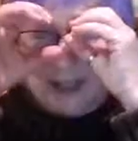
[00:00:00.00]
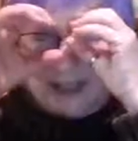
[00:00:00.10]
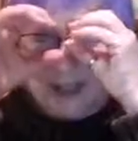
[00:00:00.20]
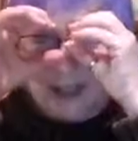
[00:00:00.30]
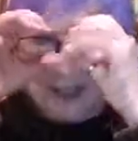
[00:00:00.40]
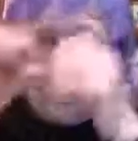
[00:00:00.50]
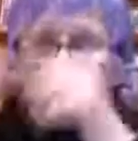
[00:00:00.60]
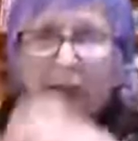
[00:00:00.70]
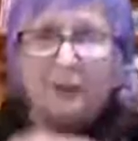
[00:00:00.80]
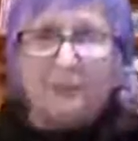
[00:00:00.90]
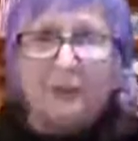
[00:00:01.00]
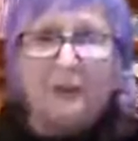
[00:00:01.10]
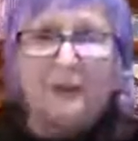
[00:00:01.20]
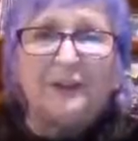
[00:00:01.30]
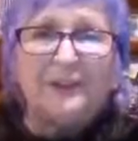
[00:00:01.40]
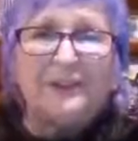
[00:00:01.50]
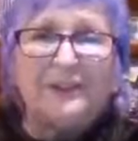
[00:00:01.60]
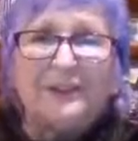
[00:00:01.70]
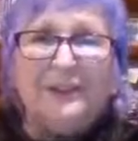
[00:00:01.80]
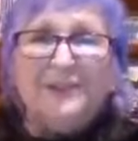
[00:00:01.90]
his little head look like
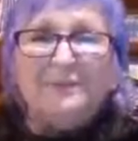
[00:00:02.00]
binoculars.